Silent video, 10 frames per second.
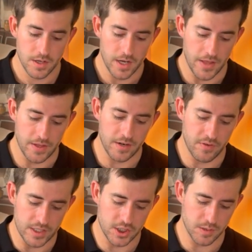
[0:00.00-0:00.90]
And then
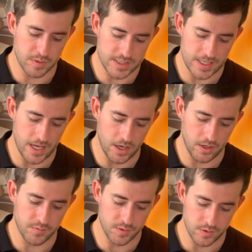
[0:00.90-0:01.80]
eventually with scale,
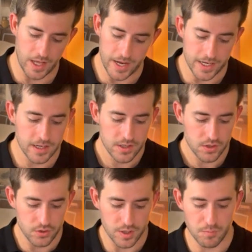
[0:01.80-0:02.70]
if you'd like,
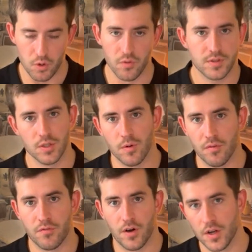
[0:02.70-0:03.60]
you can move to a
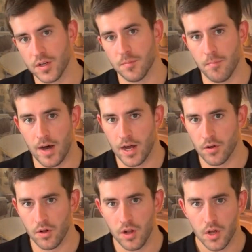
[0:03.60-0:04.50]
fund
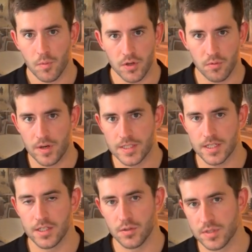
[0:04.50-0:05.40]
model where you're raising
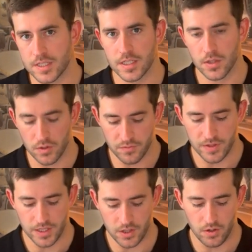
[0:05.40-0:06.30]
into a singular
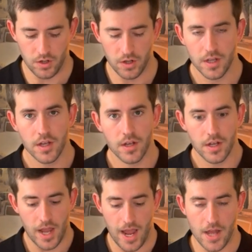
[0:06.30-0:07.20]
vehicle
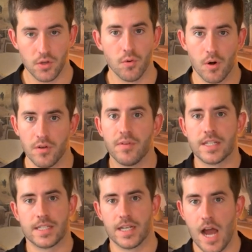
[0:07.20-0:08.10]
and you are
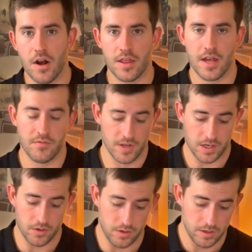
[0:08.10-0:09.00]
investing out of that
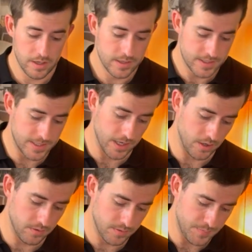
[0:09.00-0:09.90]
vehicle.
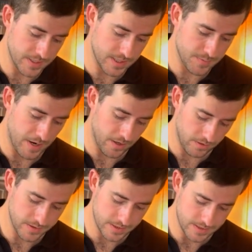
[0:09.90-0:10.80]
Still, the business model
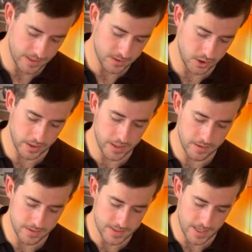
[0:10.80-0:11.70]
is essentially
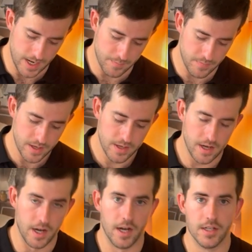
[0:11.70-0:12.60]
the same.
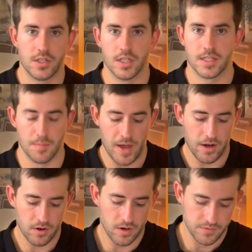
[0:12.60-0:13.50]
It's just a
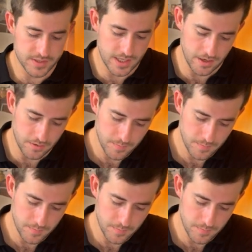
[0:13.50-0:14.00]
matter of scale.